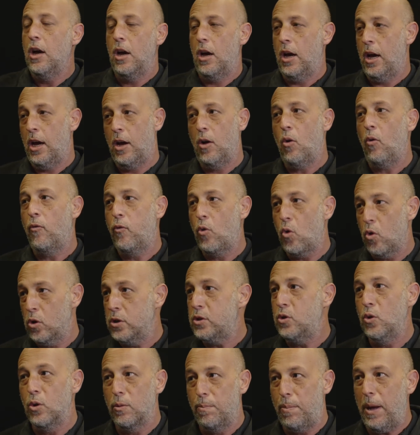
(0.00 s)
uh, of
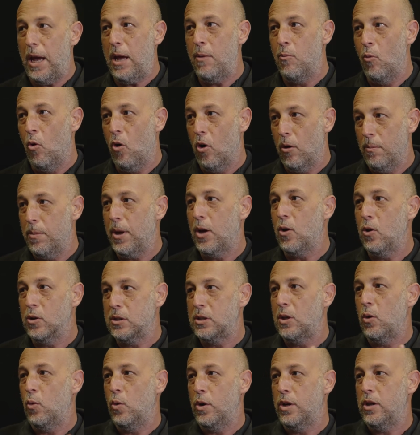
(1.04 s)
course you'll pay more
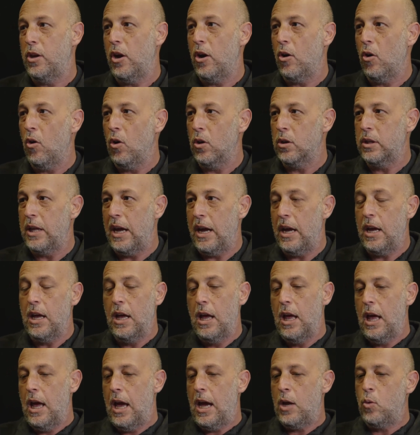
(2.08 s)
because they were there all day.
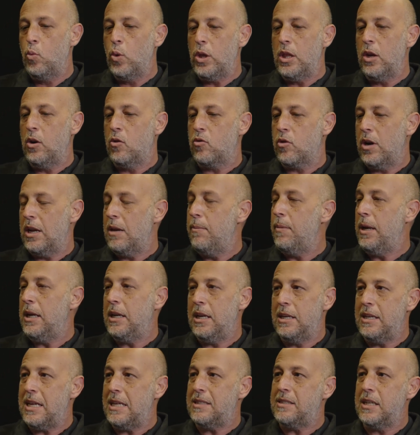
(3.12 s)
And with Incredibuild,
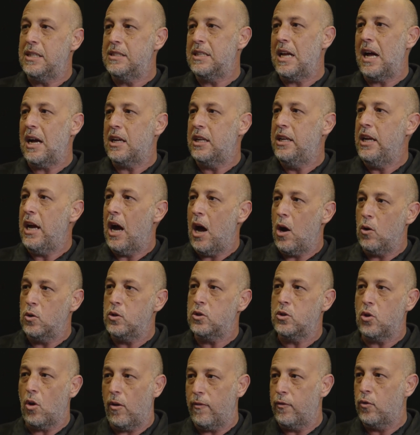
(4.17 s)
and that's exactly how
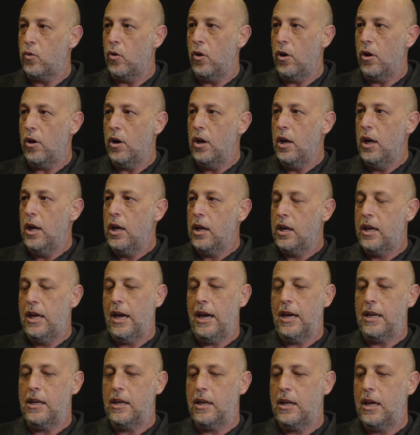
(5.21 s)
software
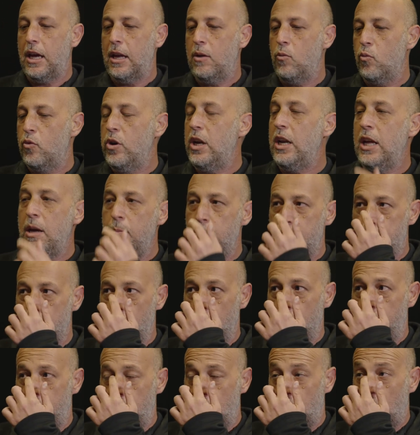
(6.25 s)
can, can really
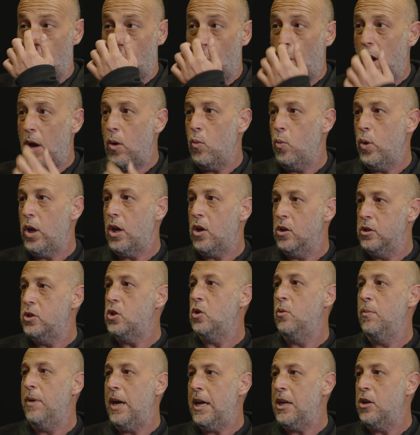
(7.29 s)
improve you the way we
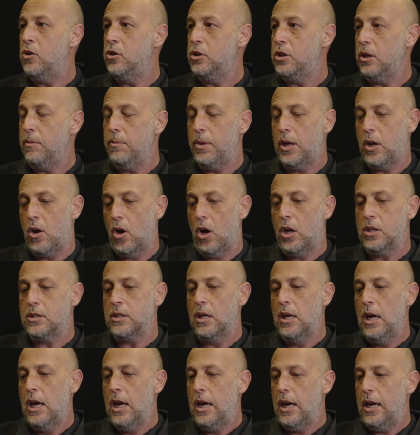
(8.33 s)
consume energy because
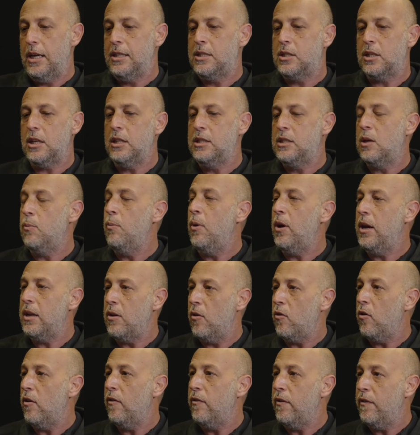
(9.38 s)
it's, it's a
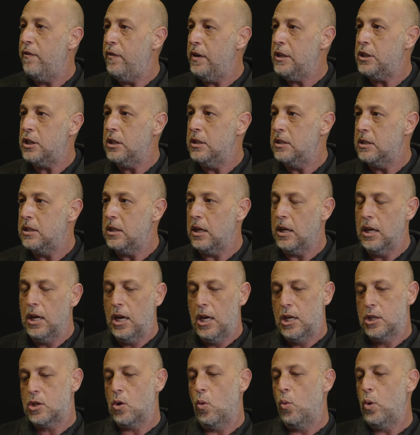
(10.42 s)
matter of efficiency.
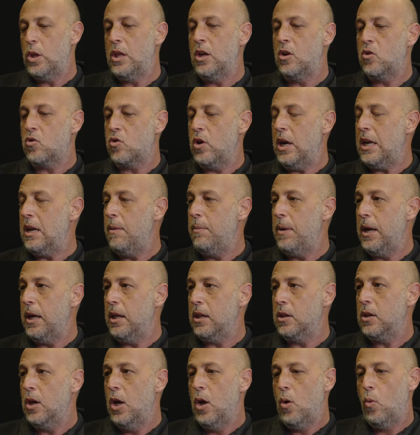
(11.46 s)
So with
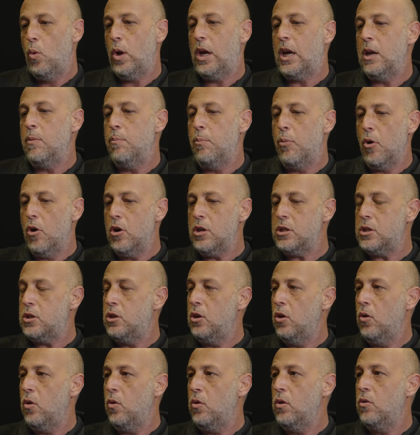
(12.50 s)
Incredibuild, we can burst
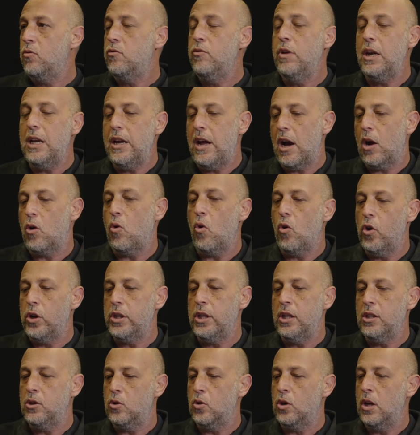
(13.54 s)
you really
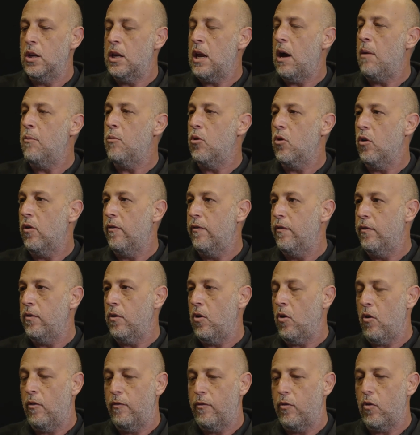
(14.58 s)
according to the number of,
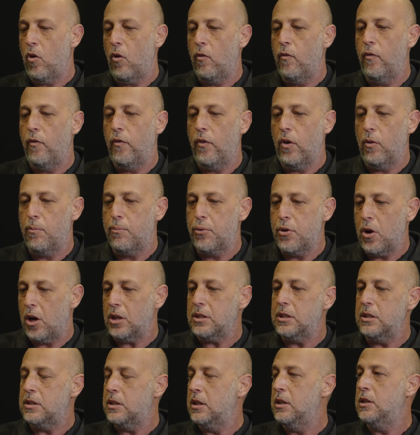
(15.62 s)
of, of
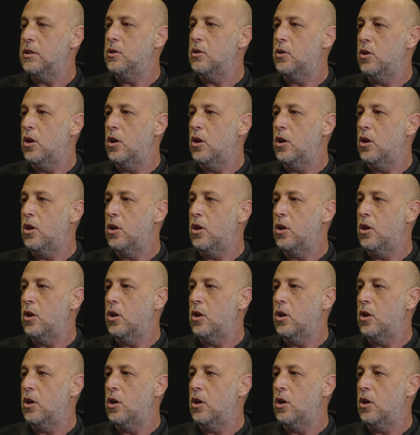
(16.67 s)
processes